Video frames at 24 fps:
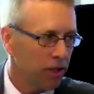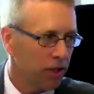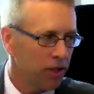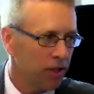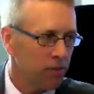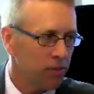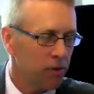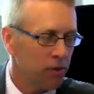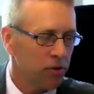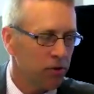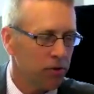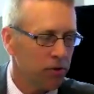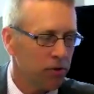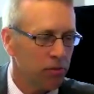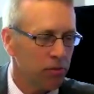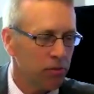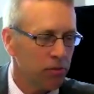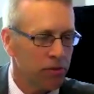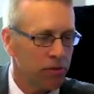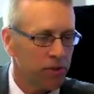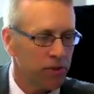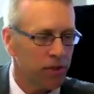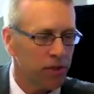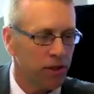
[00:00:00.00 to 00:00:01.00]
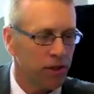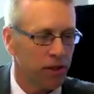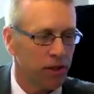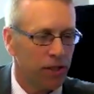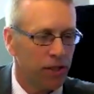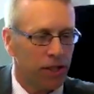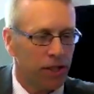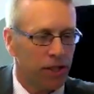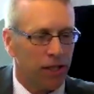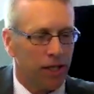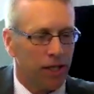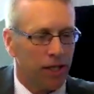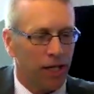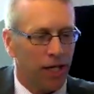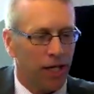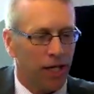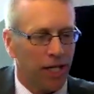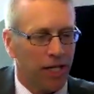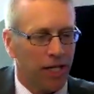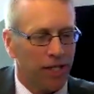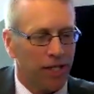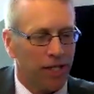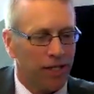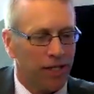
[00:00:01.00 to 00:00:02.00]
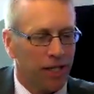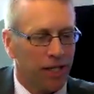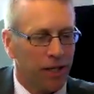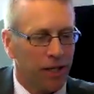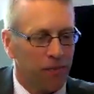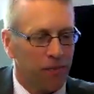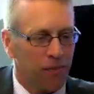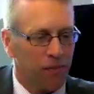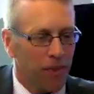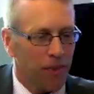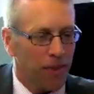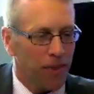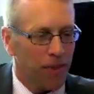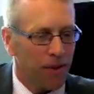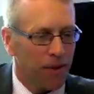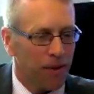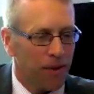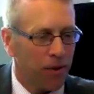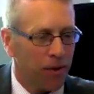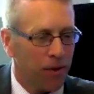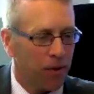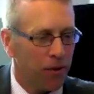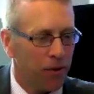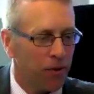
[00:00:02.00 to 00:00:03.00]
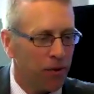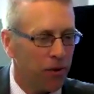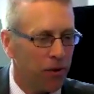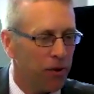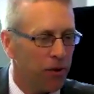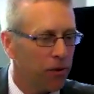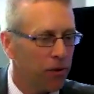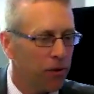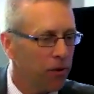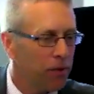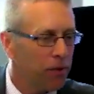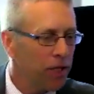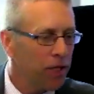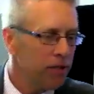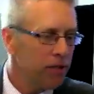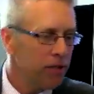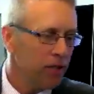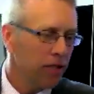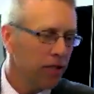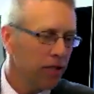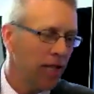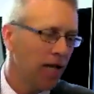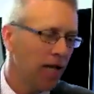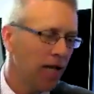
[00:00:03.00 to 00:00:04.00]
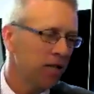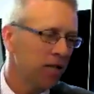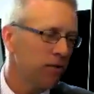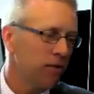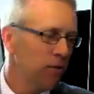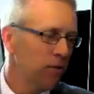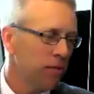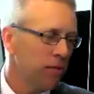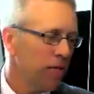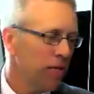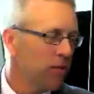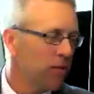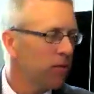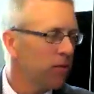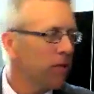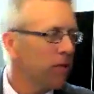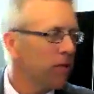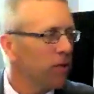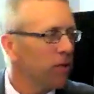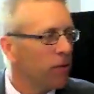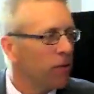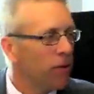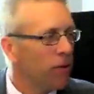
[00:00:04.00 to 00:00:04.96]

good exposure in Brazil, and their earnings and the cash flow bounce around